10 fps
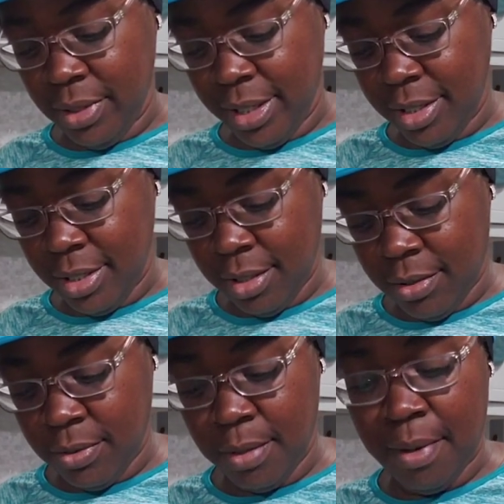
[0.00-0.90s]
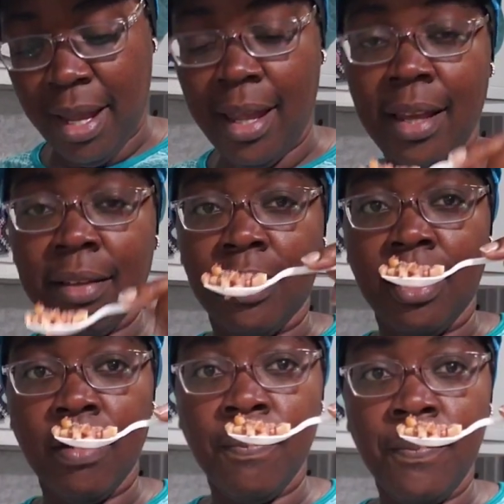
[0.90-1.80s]
don't lay nothing on it by
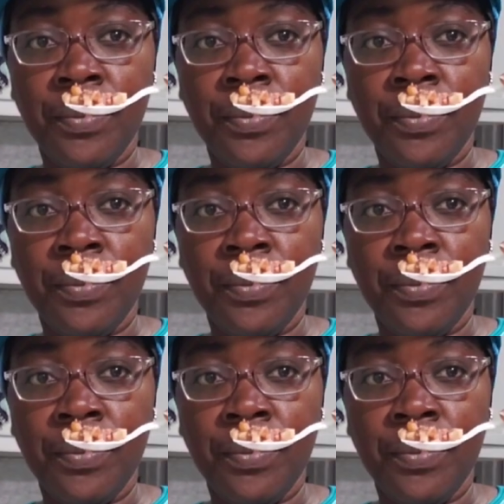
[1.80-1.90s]
accident.